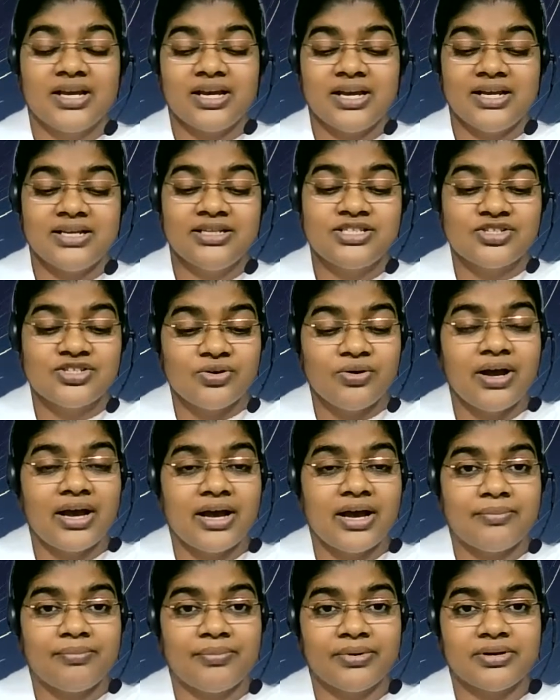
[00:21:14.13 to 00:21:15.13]
it so
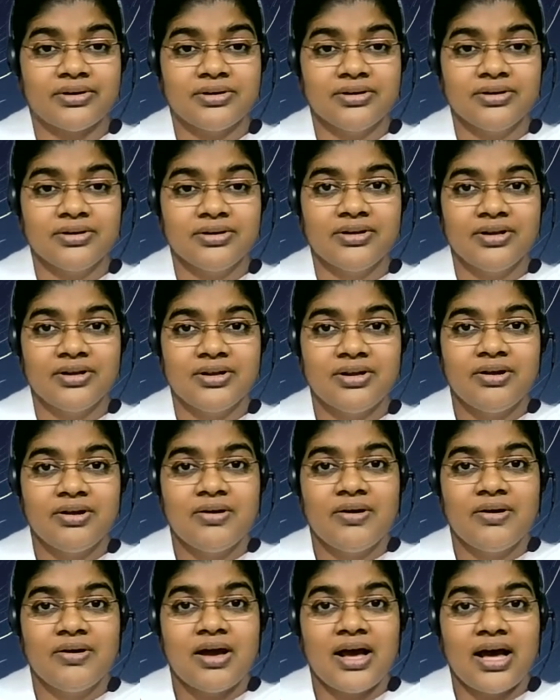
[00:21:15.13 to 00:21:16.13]
happen
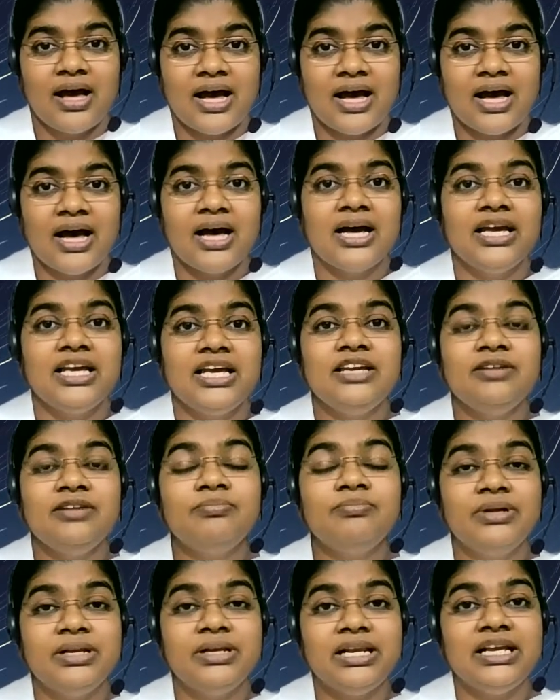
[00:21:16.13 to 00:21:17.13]
I
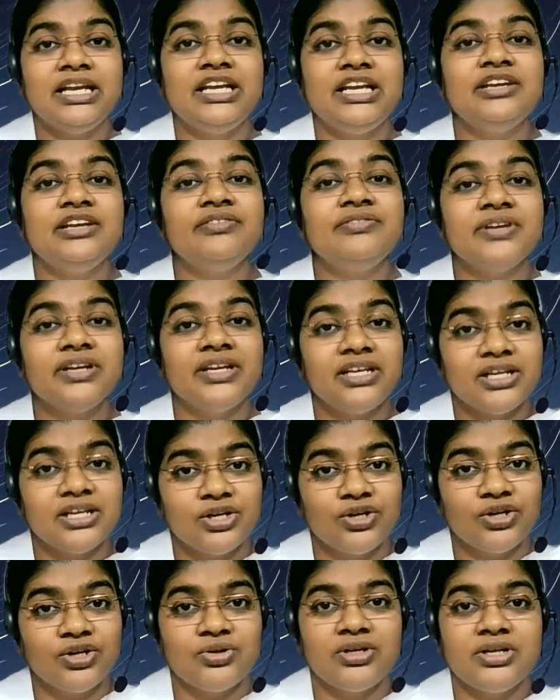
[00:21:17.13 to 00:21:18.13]
believe
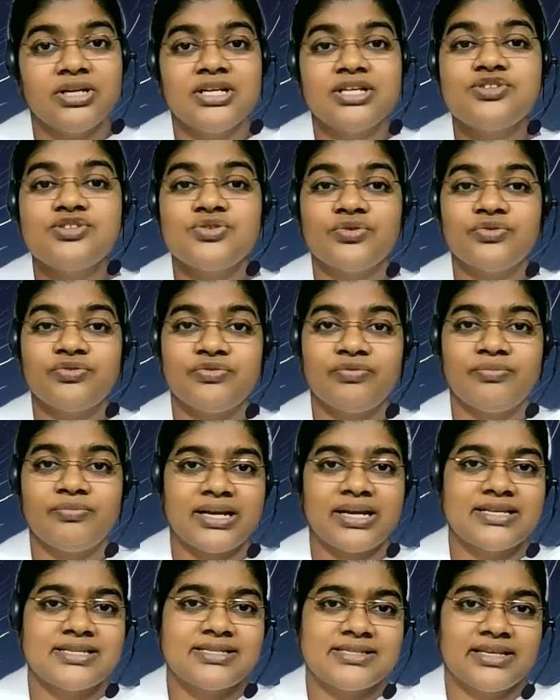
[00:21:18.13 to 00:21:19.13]
in goodness of
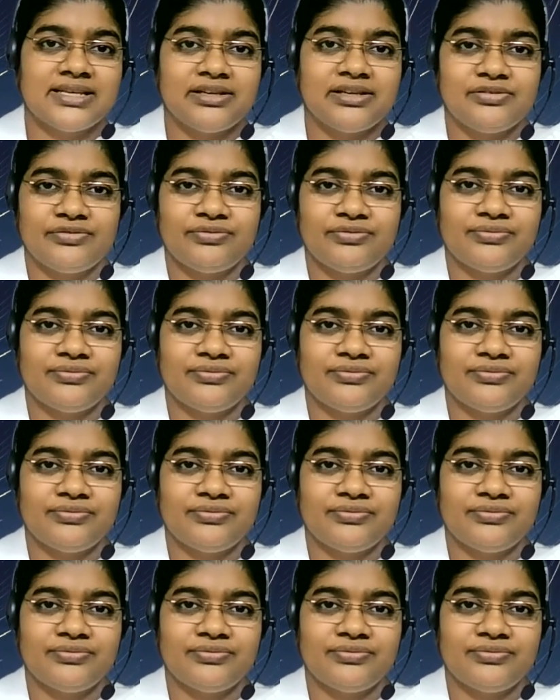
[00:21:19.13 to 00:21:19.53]
myself.